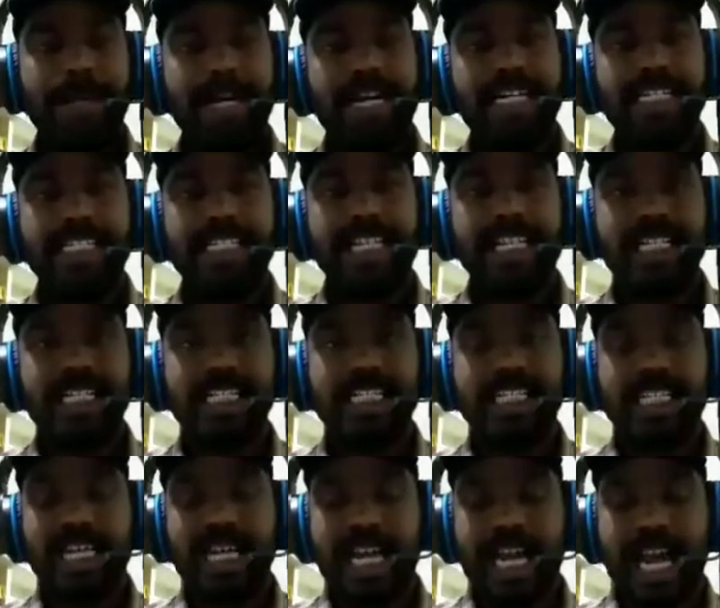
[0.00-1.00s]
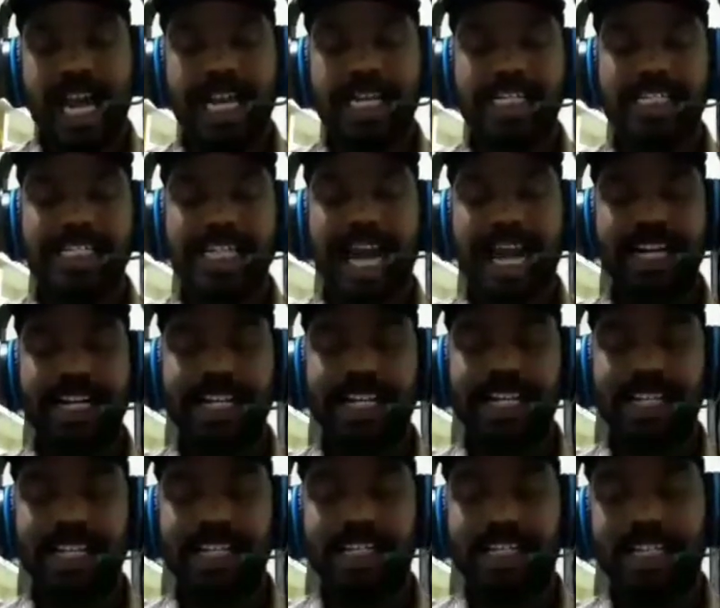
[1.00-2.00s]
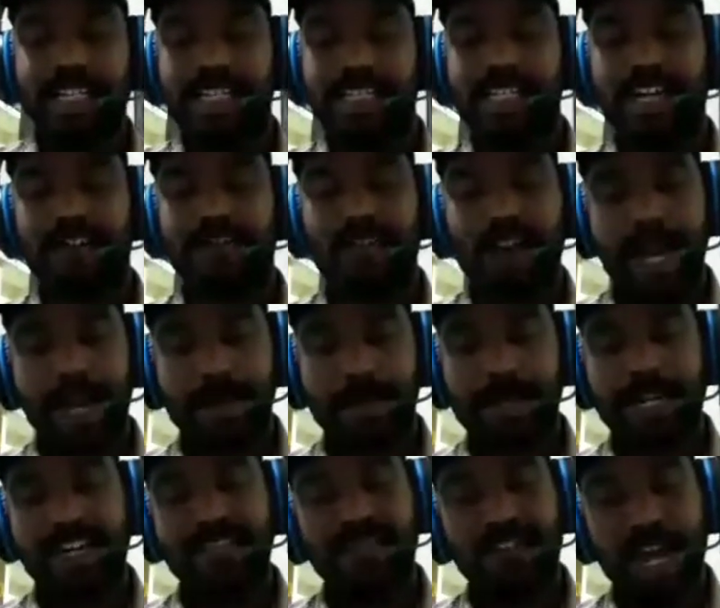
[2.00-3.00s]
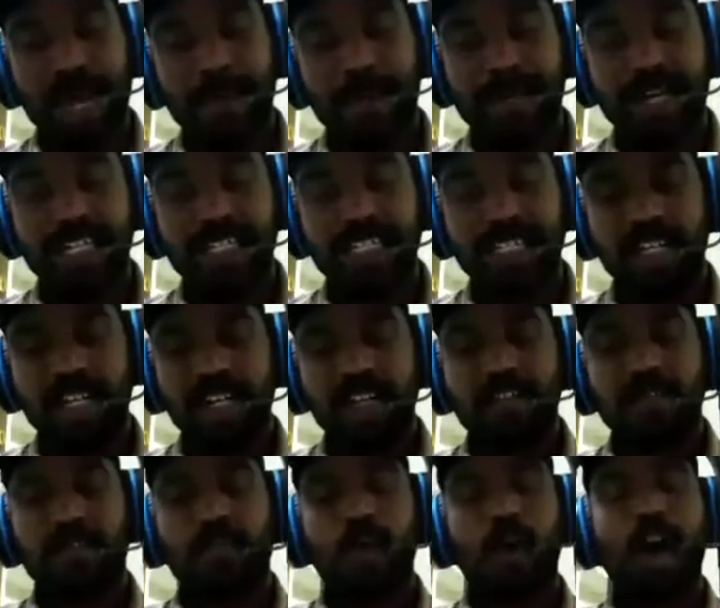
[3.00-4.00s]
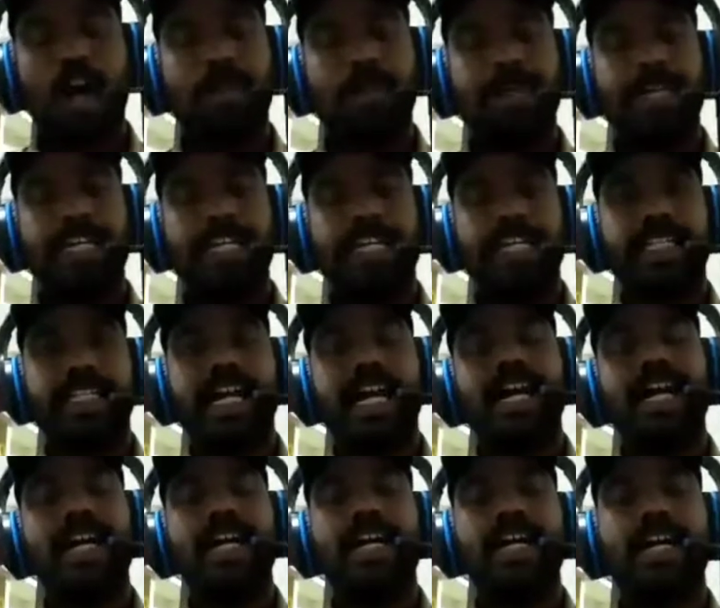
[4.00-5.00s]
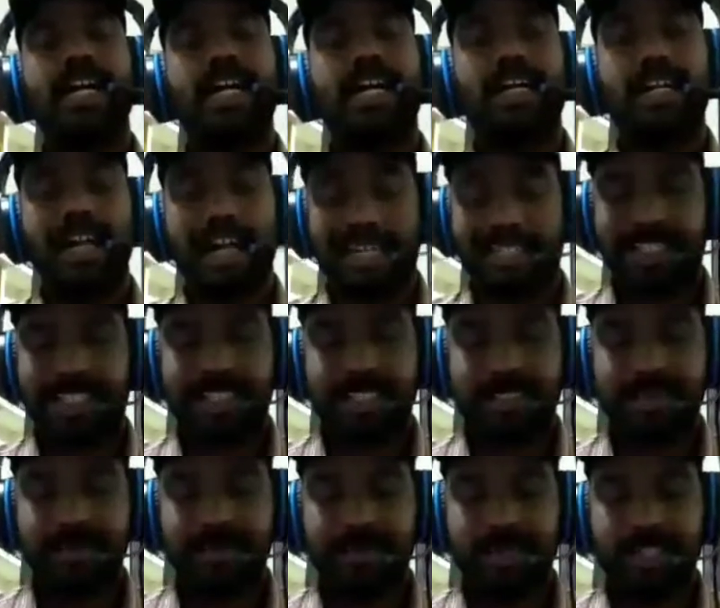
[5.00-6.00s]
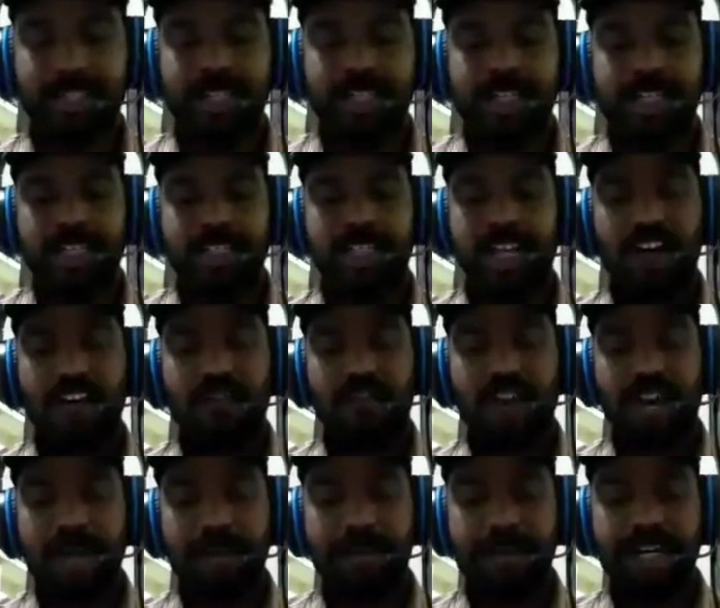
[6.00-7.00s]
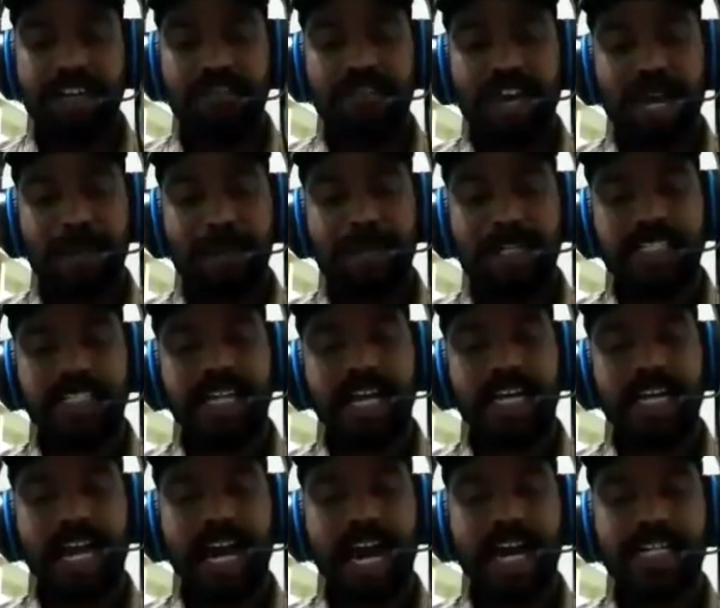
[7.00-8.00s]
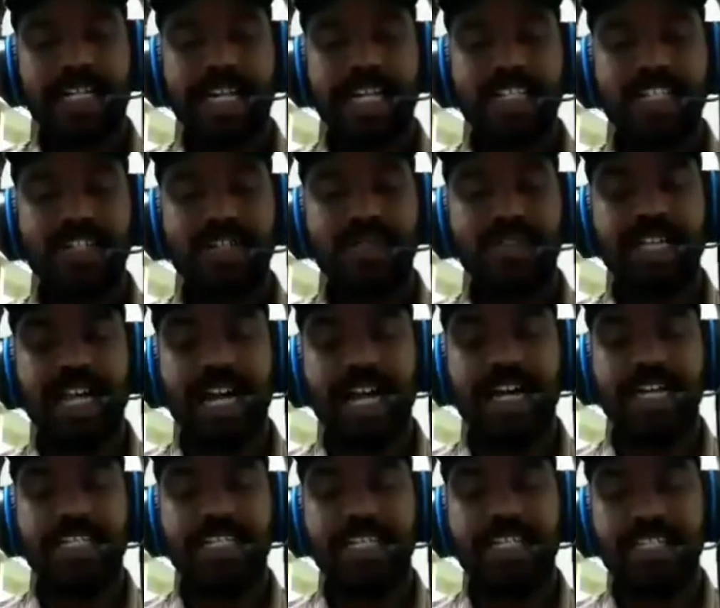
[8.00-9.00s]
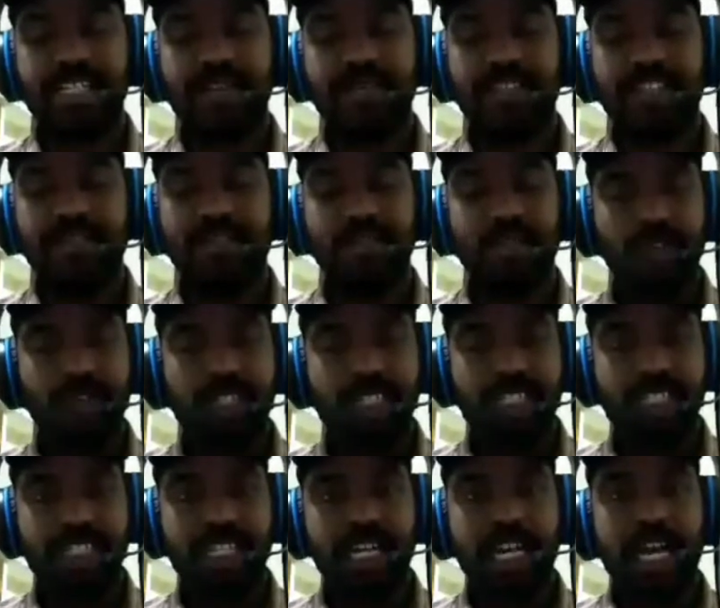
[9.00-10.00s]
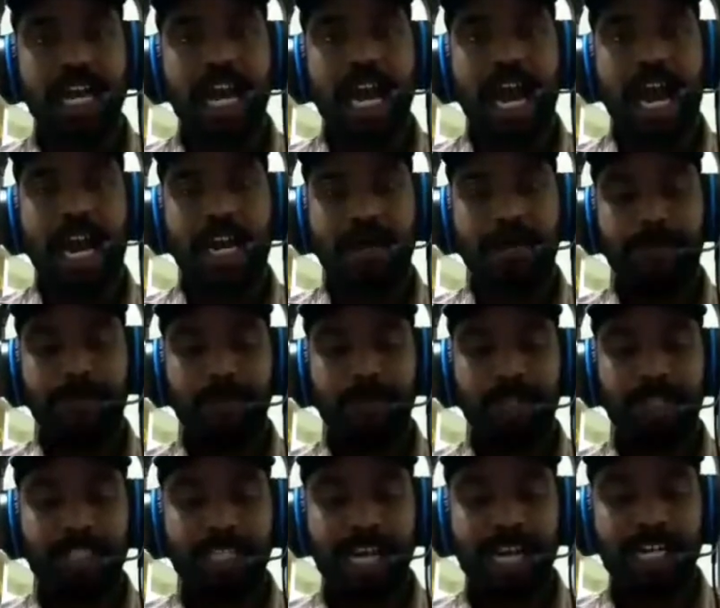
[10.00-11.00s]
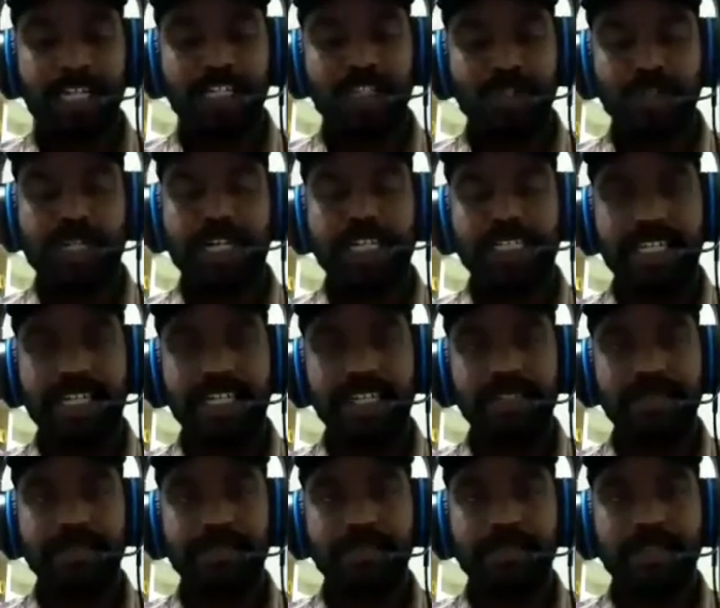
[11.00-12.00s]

blood cells entangle in the fibrin fibers forming the clot. The fibrin fibers are attached to the edges of the wounds and pull the together.